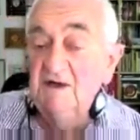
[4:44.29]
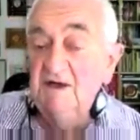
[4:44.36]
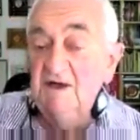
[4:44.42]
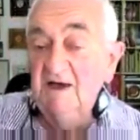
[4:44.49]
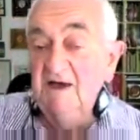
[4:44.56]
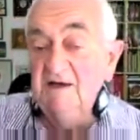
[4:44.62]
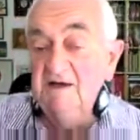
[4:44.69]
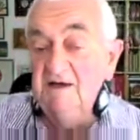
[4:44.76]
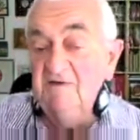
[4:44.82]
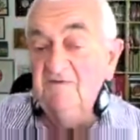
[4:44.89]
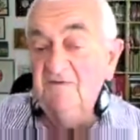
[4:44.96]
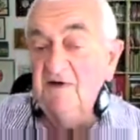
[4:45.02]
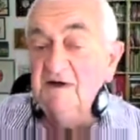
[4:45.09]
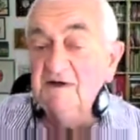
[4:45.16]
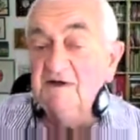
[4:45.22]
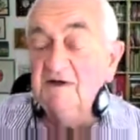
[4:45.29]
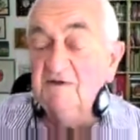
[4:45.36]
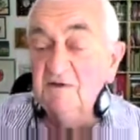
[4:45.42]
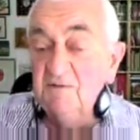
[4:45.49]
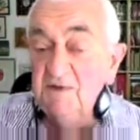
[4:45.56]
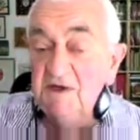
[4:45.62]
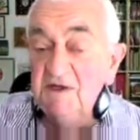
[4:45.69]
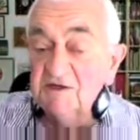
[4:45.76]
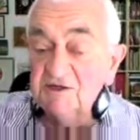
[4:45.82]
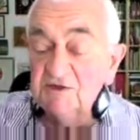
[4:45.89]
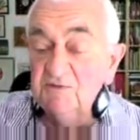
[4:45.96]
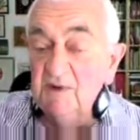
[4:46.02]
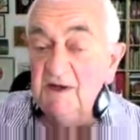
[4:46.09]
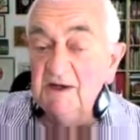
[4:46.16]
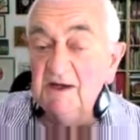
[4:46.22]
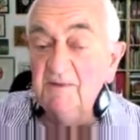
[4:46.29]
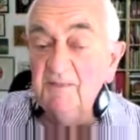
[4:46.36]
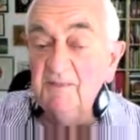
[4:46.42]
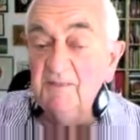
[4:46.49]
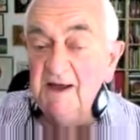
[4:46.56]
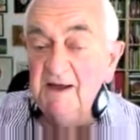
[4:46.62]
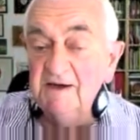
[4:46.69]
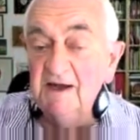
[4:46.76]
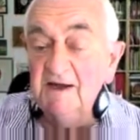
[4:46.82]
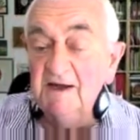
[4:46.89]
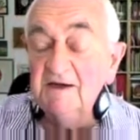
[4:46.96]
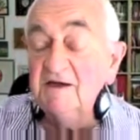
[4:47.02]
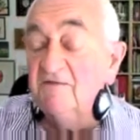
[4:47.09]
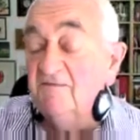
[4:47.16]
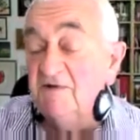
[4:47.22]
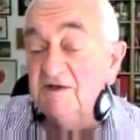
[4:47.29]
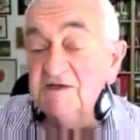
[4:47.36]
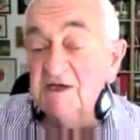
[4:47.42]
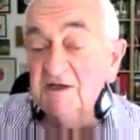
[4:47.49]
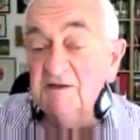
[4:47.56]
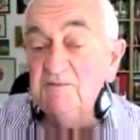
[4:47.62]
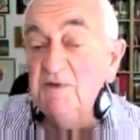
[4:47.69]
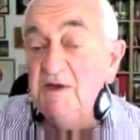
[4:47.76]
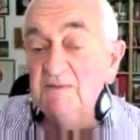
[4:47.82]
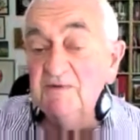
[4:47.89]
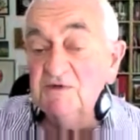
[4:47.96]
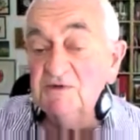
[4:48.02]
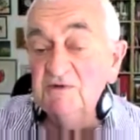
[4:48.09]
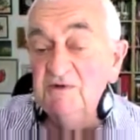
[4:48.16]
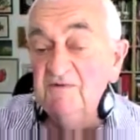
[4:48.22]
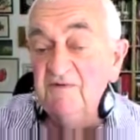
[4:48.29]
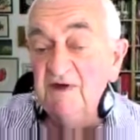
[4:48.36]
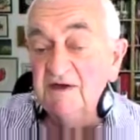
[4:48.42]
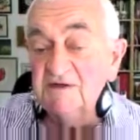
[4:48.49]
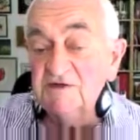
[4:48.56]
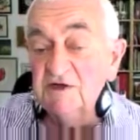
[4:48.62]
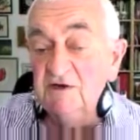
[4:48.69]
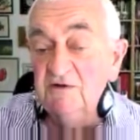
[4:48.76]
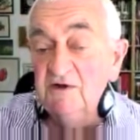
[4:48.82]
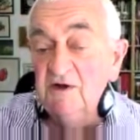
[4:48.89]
and in finding the means to make a plan and convince other people to invest. So